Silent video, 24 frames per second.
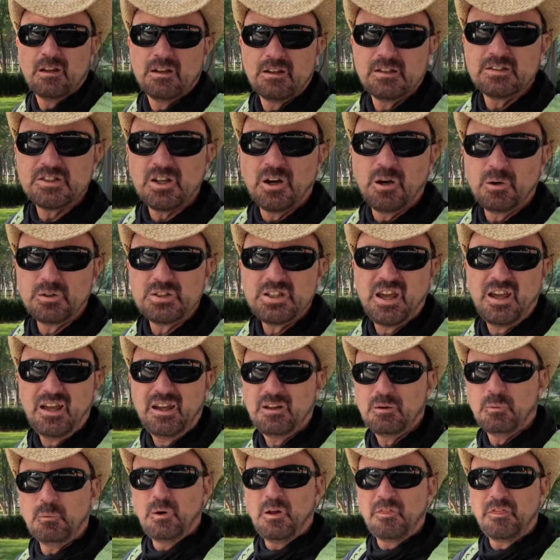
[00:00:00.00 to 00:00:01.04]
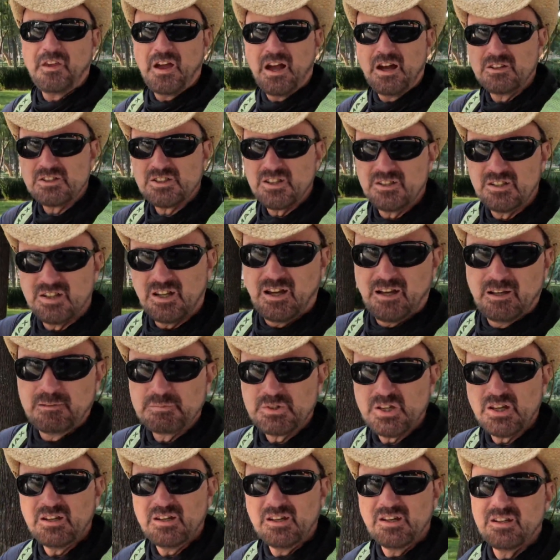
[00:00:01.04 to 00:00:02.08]
So take 1,000
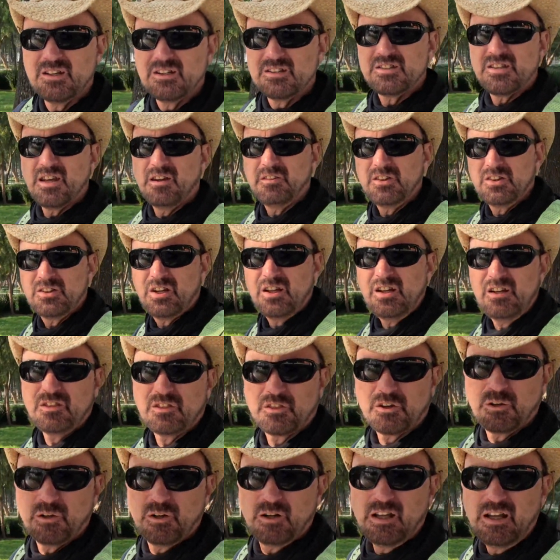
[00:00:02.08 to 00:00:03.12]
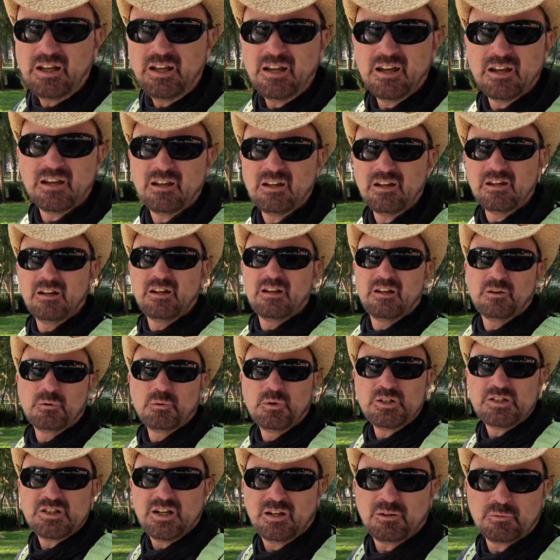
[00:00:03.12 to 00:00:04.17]
times 1730,
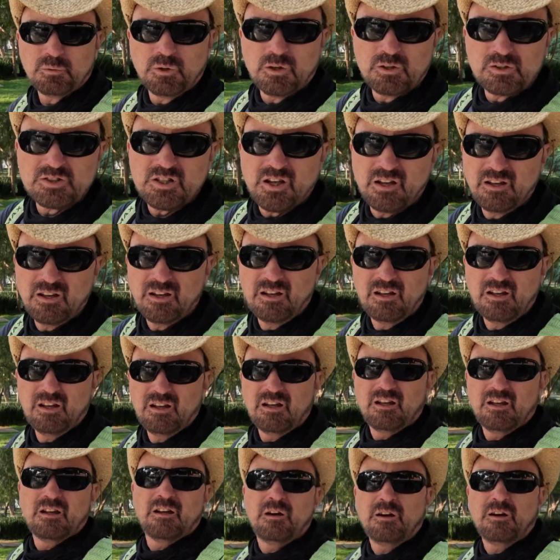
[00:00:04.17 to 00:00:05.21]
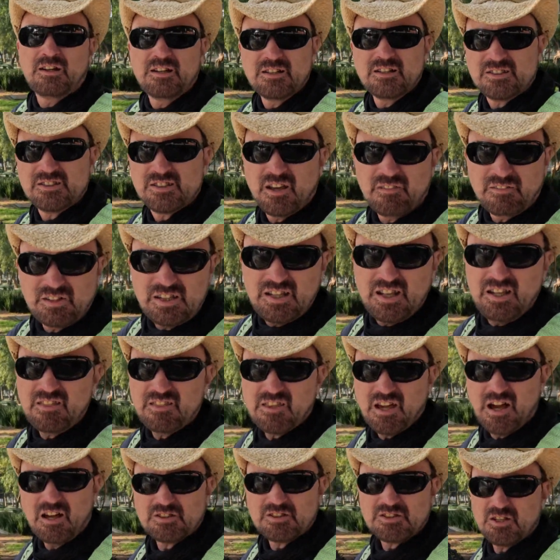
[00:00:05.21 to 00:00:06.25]
which equals
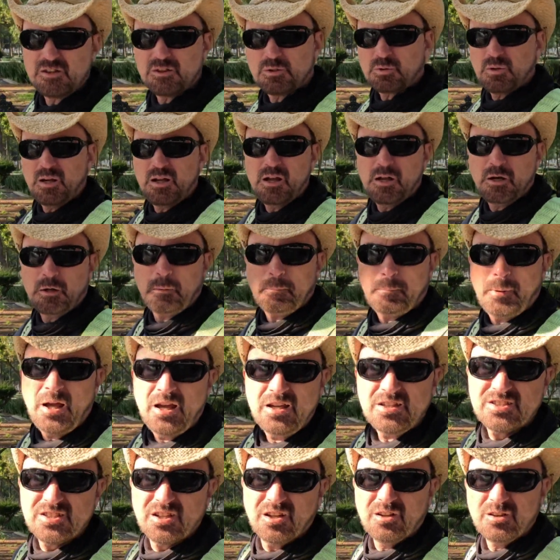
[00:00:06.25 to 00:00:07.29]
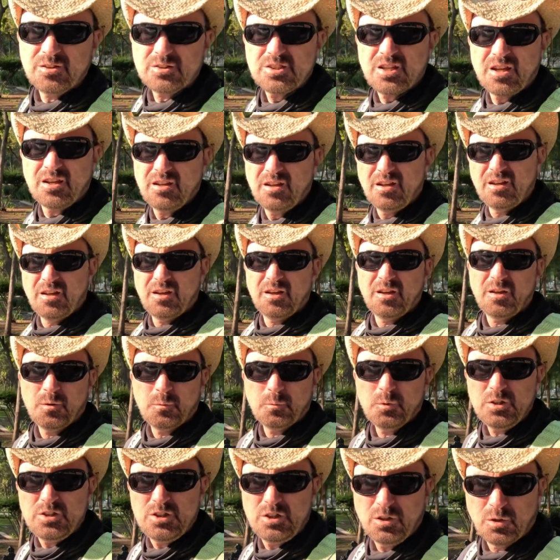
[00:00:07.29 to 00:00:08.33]
17,300 pesos,
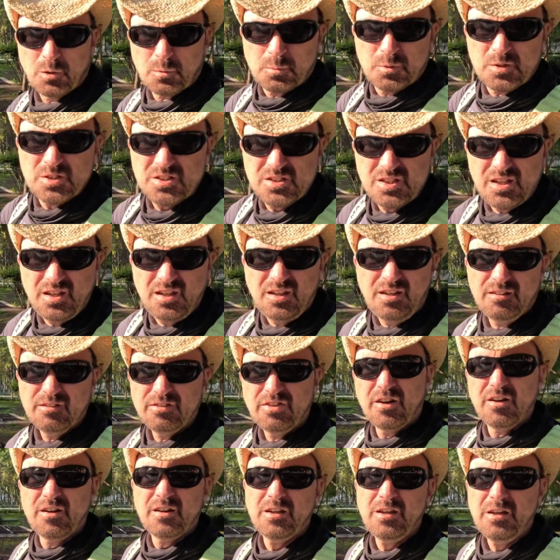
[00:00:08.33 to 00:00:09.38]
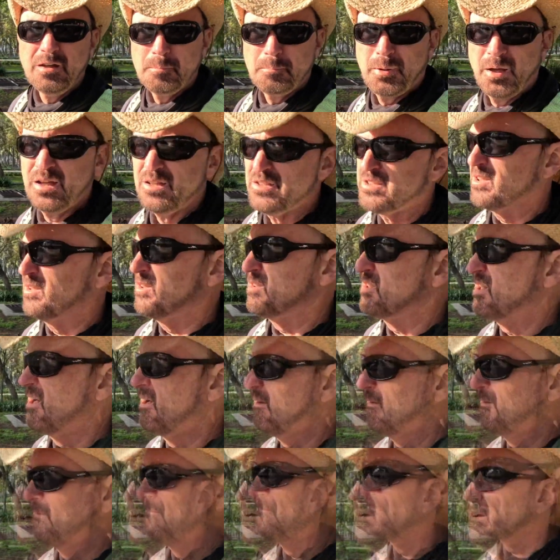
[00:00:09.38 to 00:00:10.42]
which you'll receive in pesos.
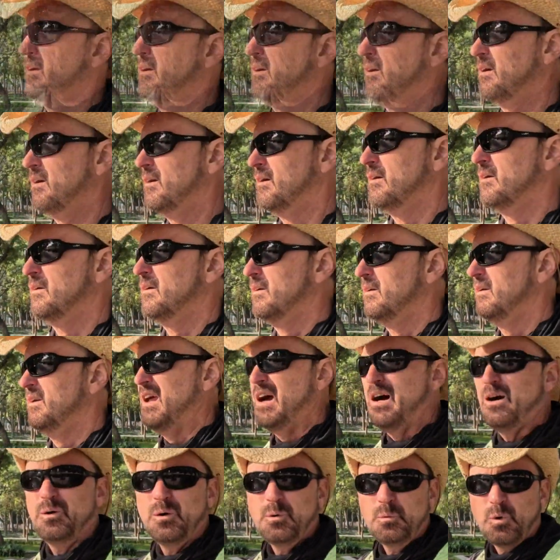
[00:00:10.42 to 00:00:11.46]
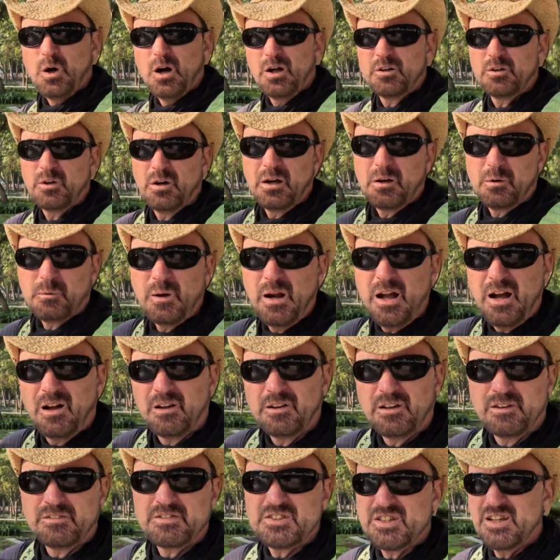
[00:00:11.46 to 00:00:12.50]
Now, in wandering around,
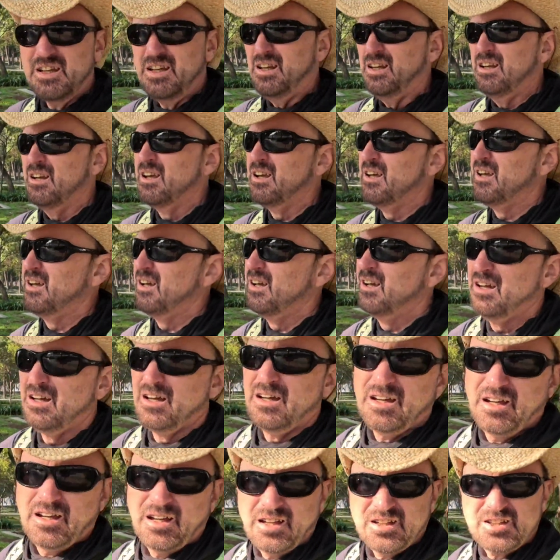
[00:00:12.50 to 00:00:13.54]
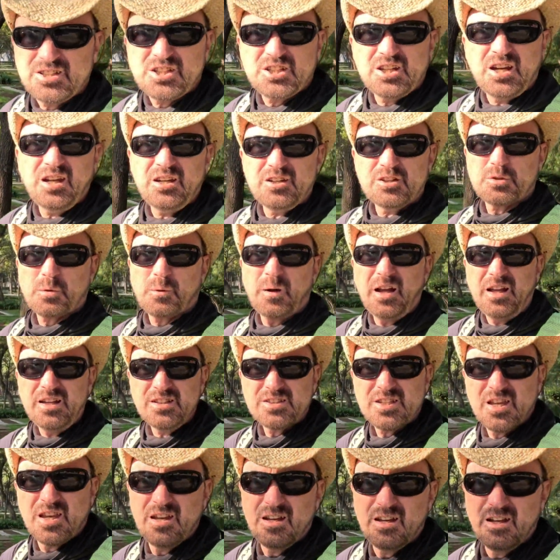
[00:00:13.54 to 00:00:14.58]
I've seen exchange rates